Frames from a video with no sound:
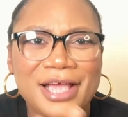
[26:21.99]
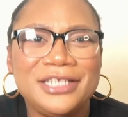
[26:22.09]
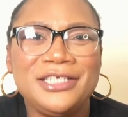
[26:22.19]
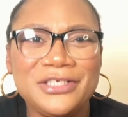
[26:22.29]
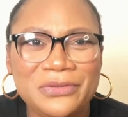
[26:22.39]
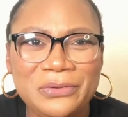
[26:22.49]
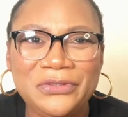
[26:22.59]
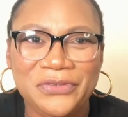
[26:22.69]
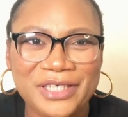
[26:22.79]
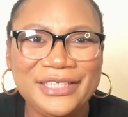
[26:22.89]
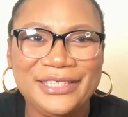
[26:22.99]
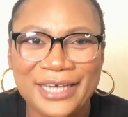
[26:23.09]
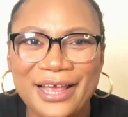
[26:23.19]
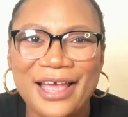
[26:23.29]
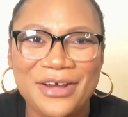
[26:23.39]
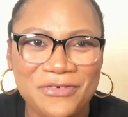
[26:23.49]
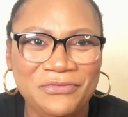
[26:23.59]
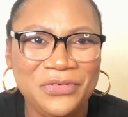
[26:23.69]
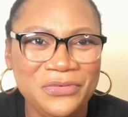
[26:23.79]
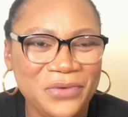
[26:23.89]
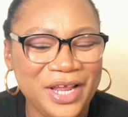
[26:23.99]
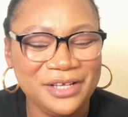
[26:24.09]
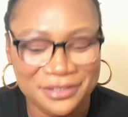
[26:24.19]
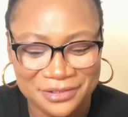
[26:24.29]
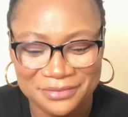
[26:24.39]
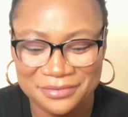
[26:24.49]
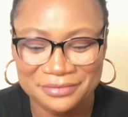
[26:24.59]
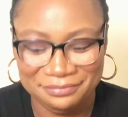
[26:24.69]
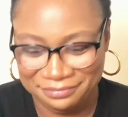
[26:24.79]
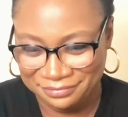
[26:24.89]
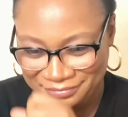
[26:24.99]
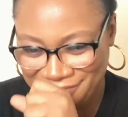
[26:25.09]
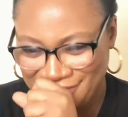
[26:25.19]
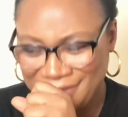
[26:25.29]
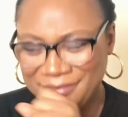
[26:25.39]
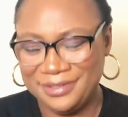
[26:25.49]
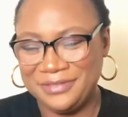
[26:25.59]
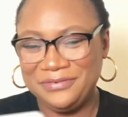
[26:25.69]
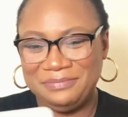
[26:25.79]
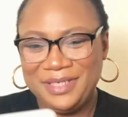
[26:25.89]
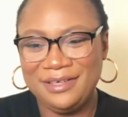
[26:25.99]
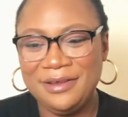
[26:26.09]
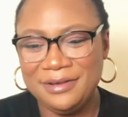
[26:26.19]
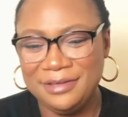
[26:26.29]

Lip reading: Disco dress chic kind of runway. So, excuse me.